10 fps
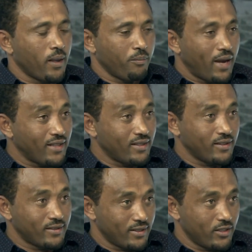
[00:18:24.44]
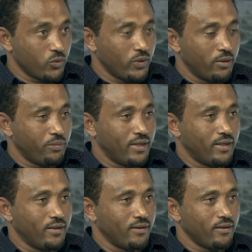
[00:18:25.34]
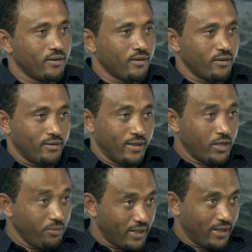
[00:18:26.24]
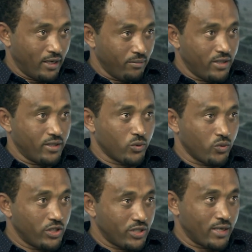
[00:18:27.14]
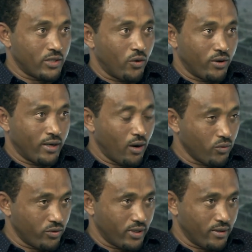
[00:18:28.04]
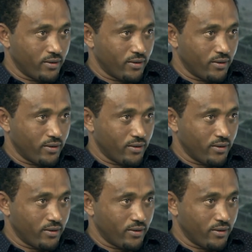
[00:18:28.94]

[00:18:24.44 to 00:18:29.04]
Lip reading: planting trees will be the remedial measure to recharge our groundwater.